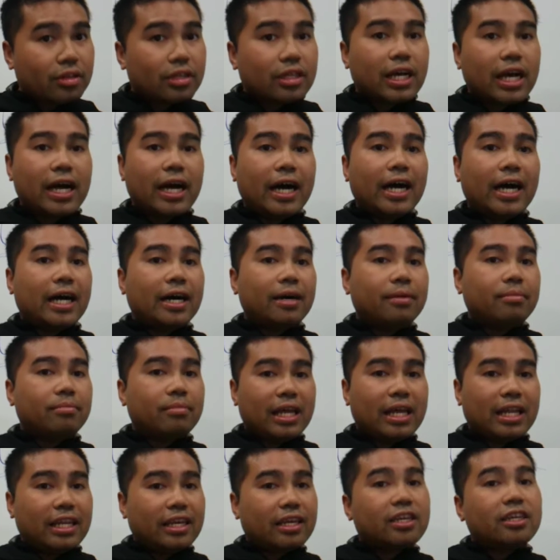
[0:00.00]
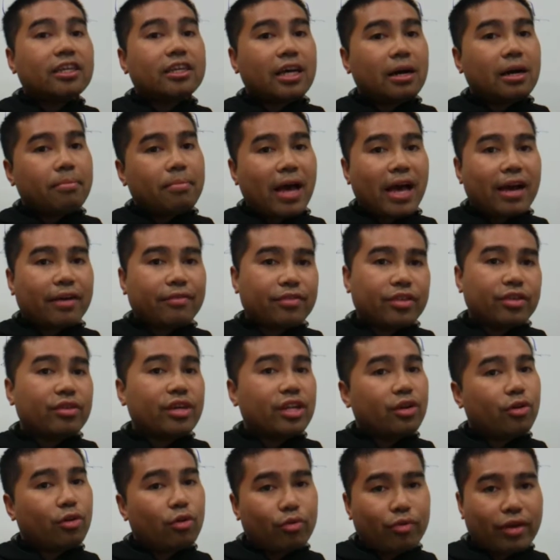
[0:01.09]
And it could come back for you and
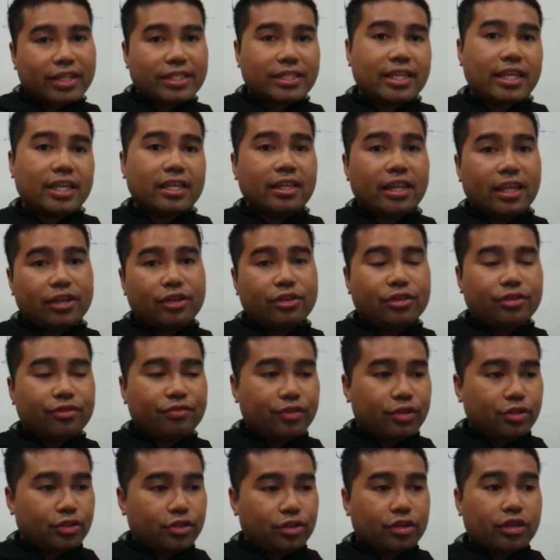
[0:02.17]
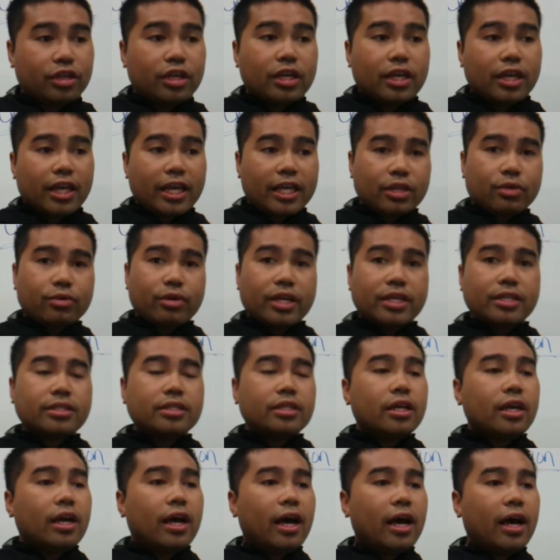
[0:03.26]
it will resonate later in the future. Anyways,
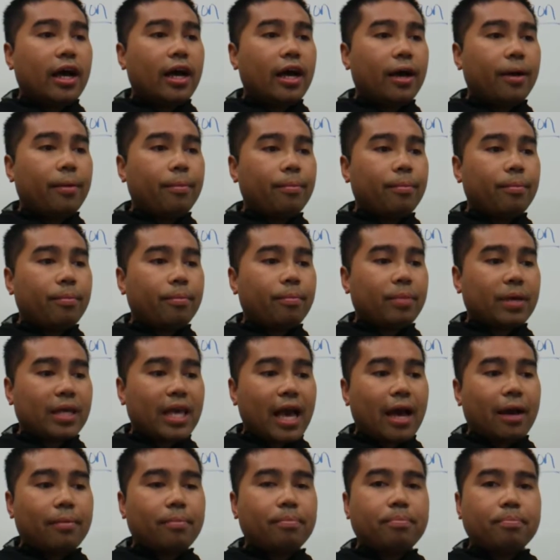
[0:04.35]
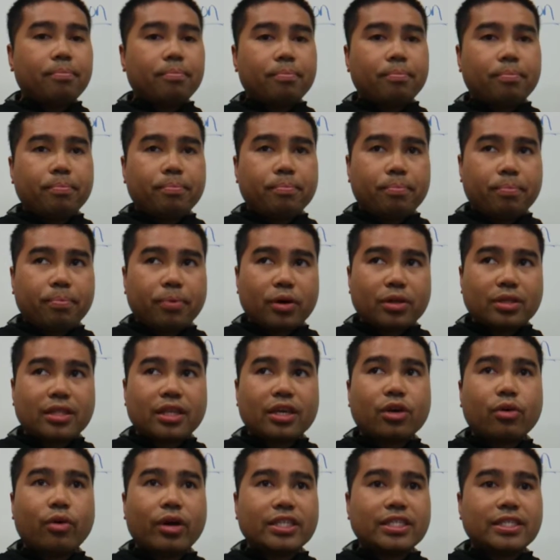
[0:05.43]
but yeah, put the
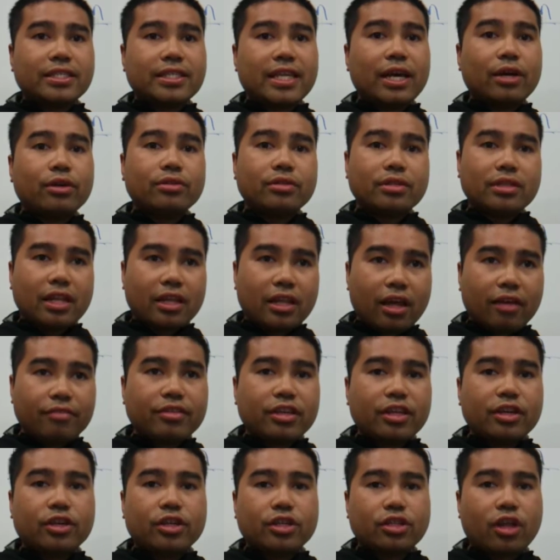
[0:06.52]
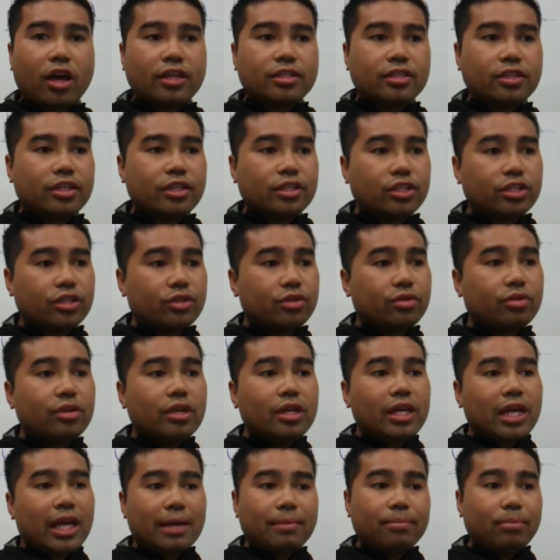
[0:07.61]
questions down. I'd love to hear your thoughts on it too.
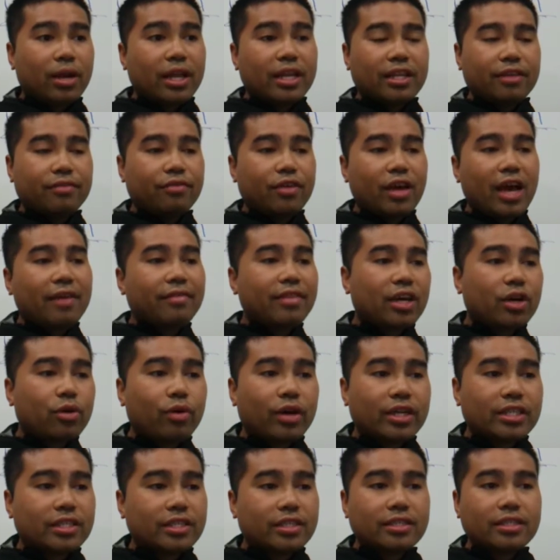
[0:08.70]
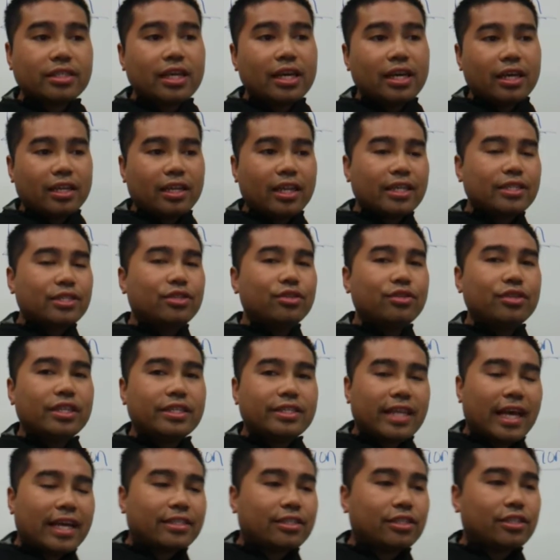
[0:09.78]
And Brandon, if you have that questions, let's do this
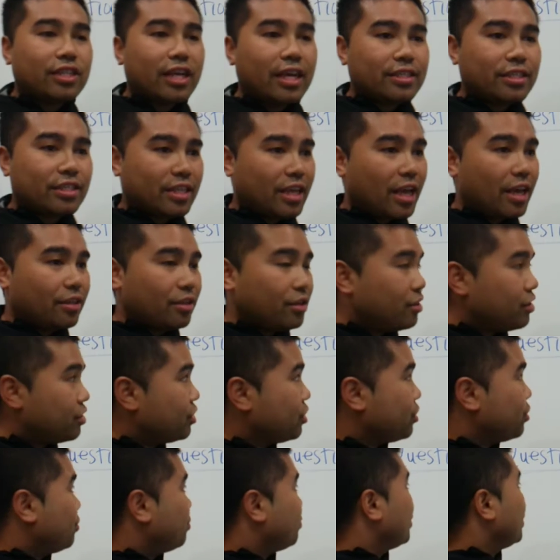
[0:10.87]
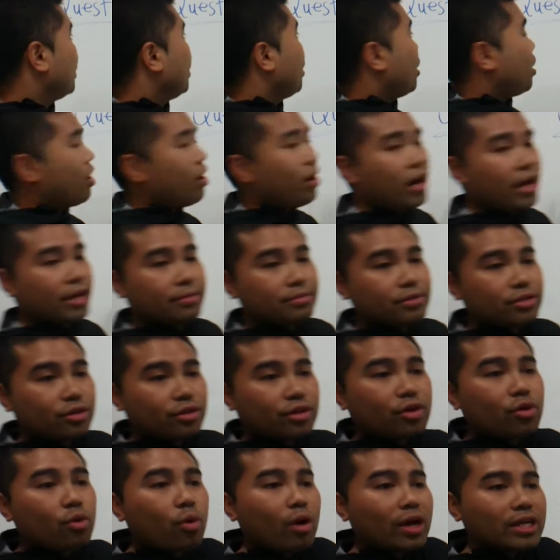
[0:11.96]
exercise together too. Alright, so the
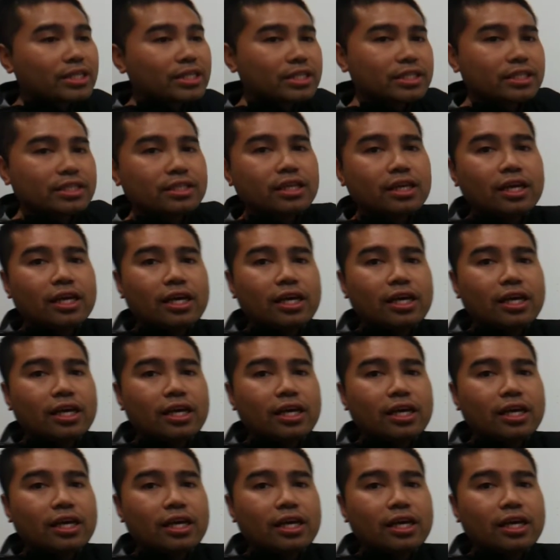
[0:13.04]
question